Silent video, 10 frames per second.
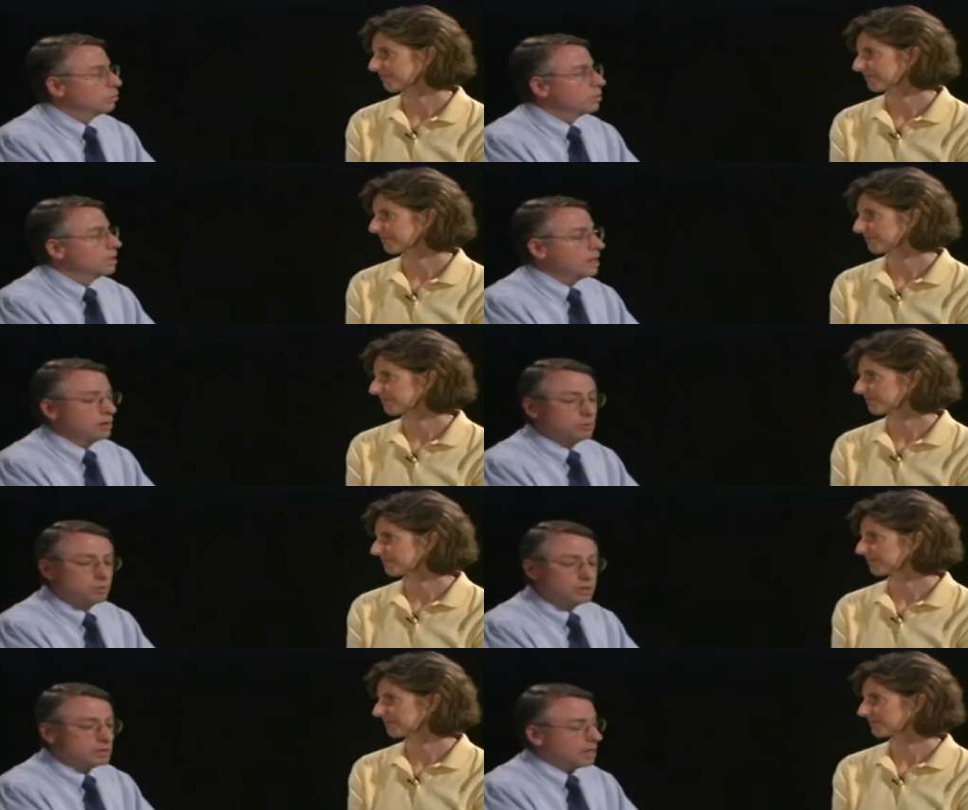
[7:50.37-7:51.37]
Speaker 1: We're now
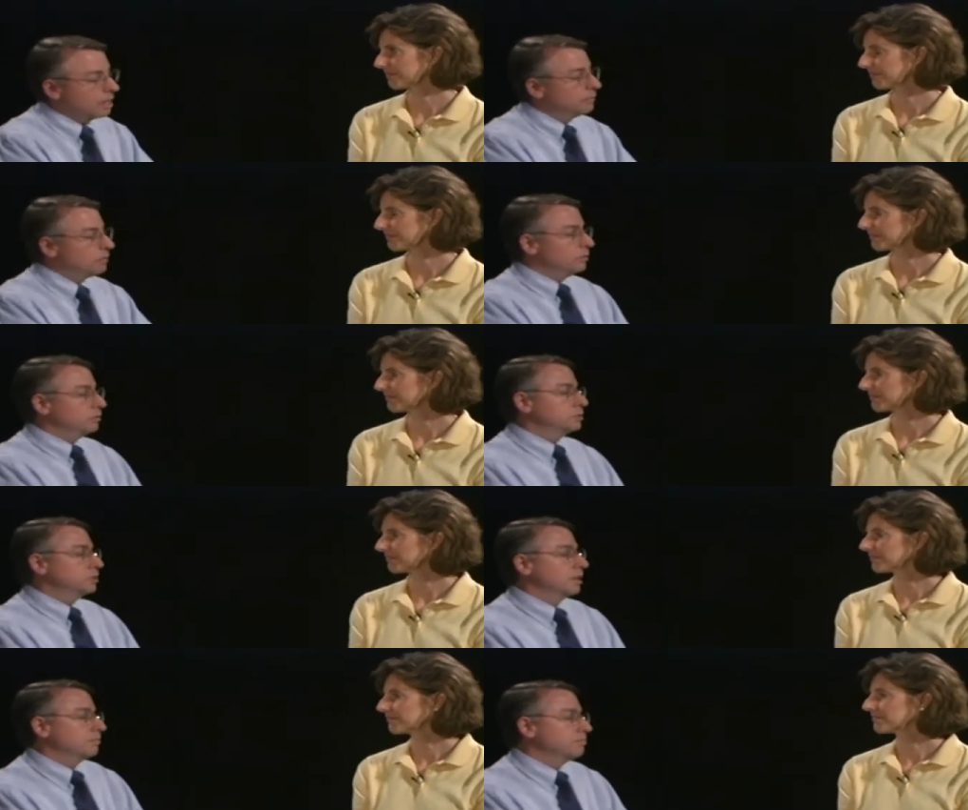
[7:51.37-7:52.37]
going to have you do
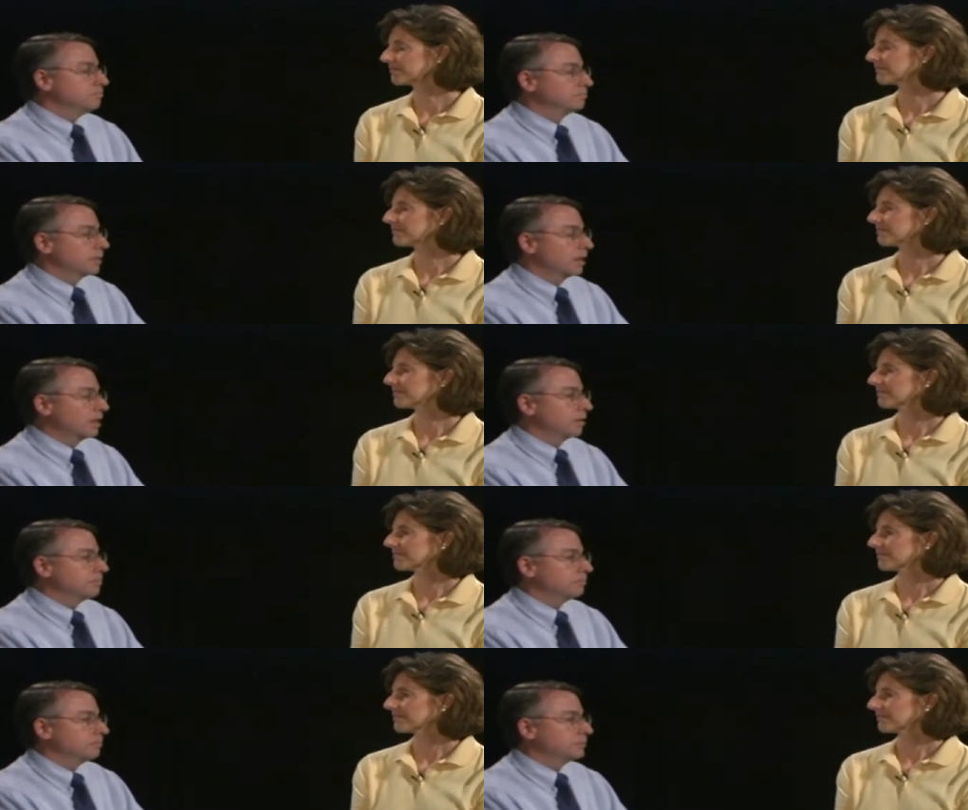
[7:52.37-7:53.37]
some,
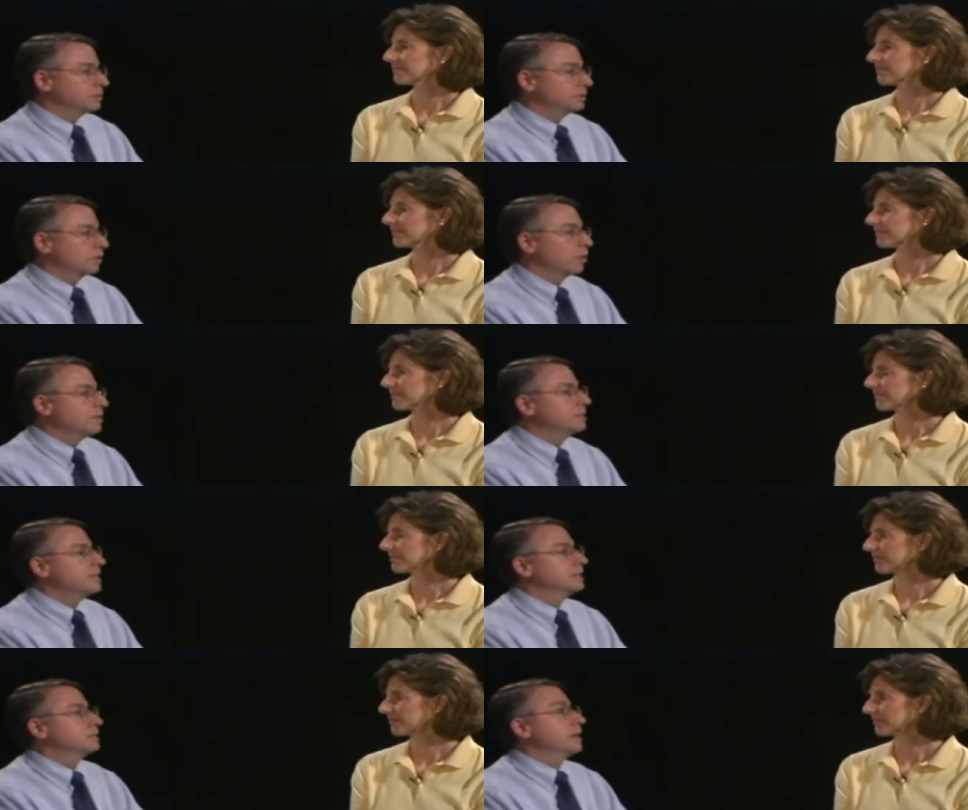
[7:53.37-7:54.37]
or
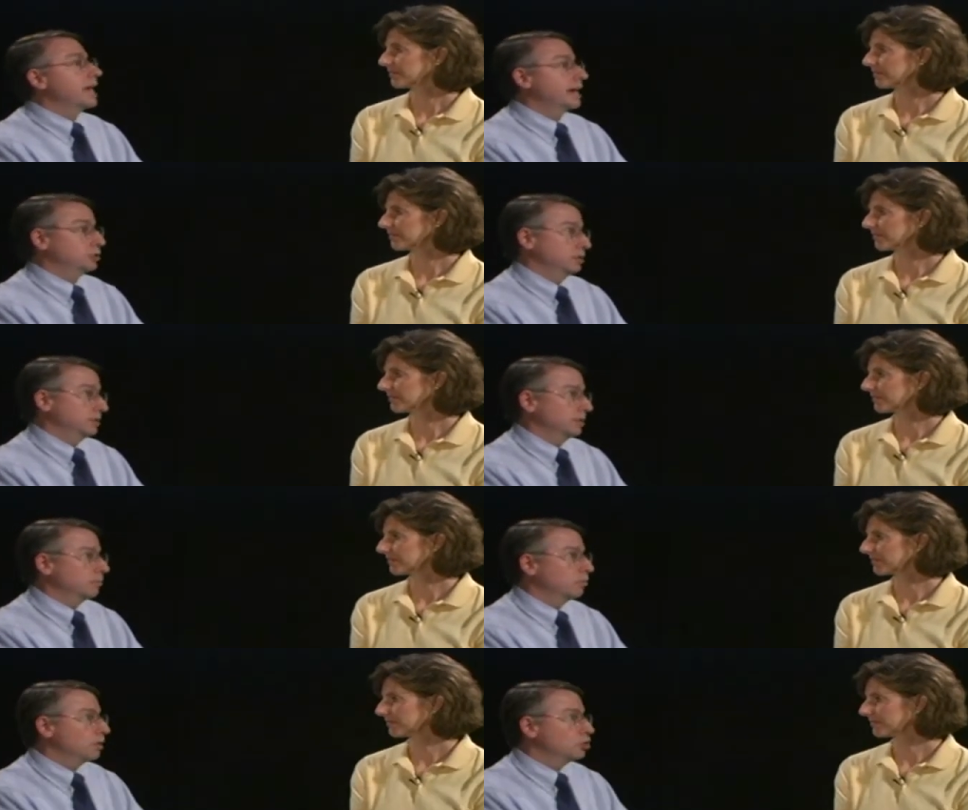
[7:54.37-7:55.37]
imitate some actions.
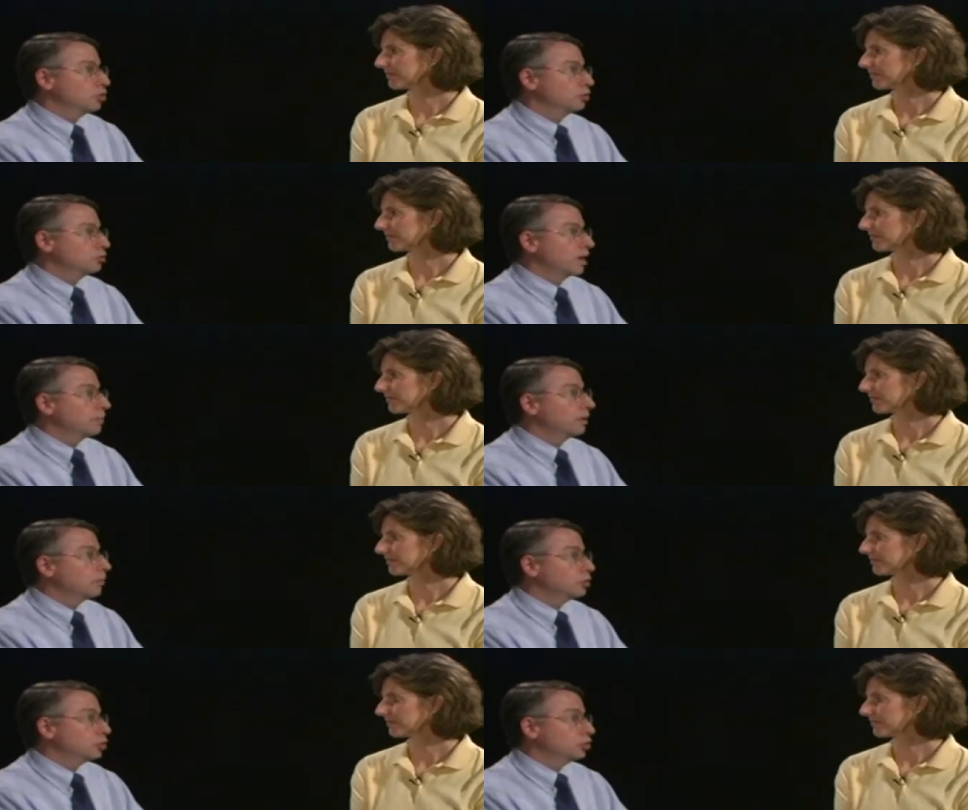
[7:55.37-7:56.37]
I'm going to describe what
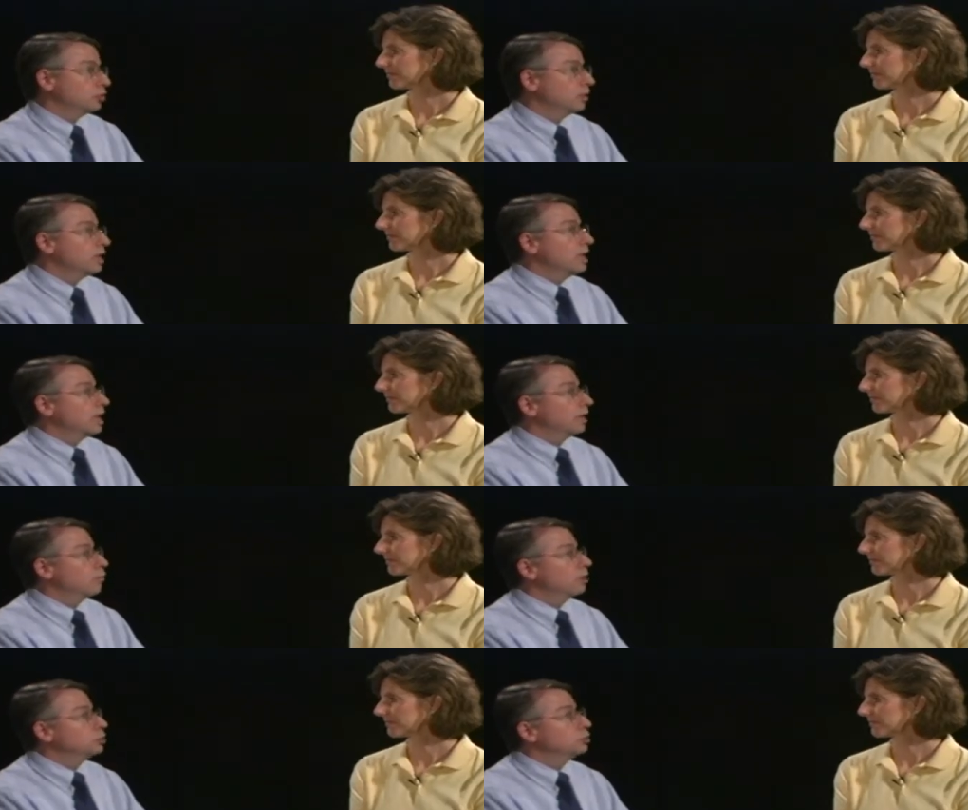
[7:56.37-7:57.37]
I want you to do, and
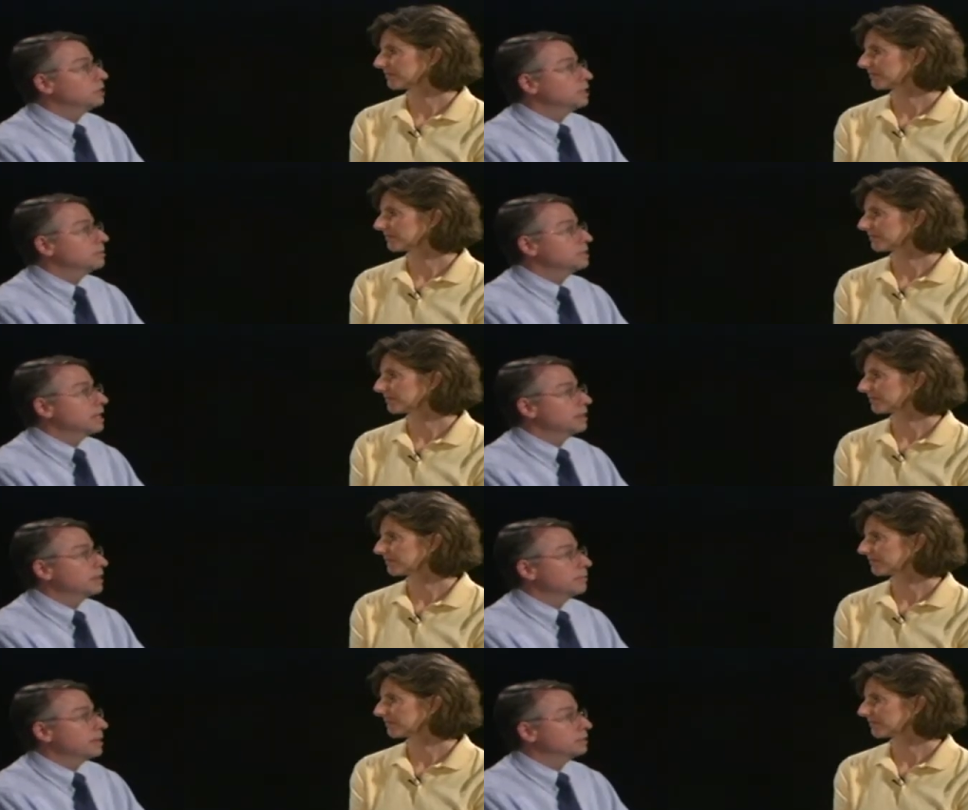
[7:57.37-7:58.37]
I want you to
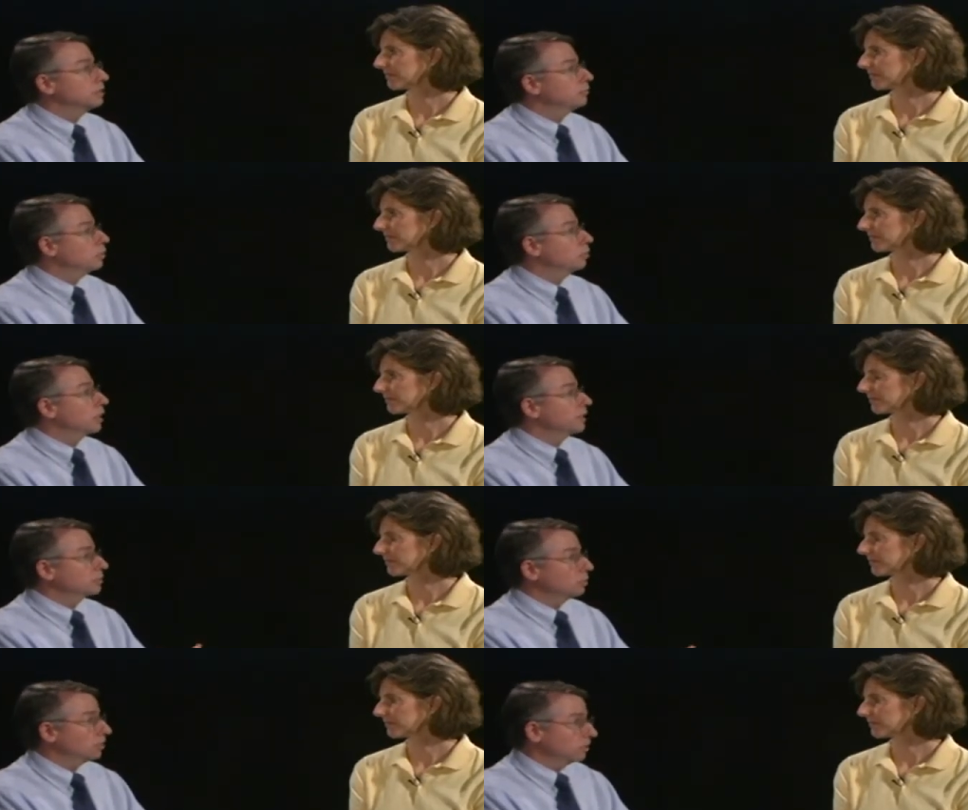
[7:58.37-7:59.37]
imitate them as if you were
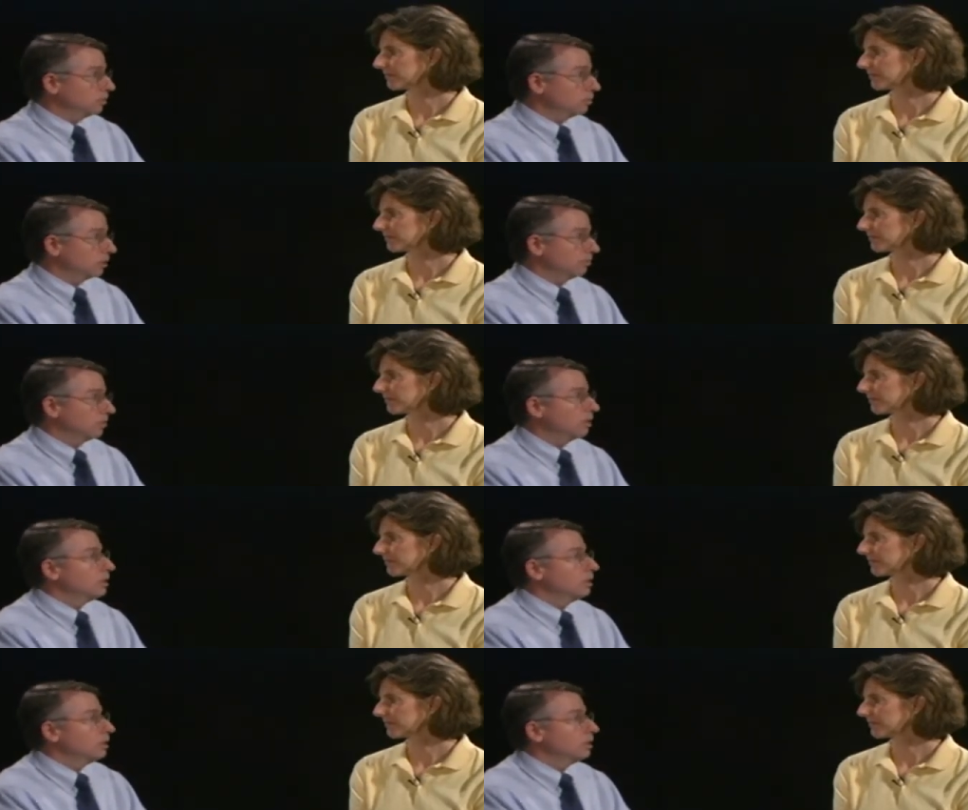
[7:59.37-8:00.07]
actually going to do them.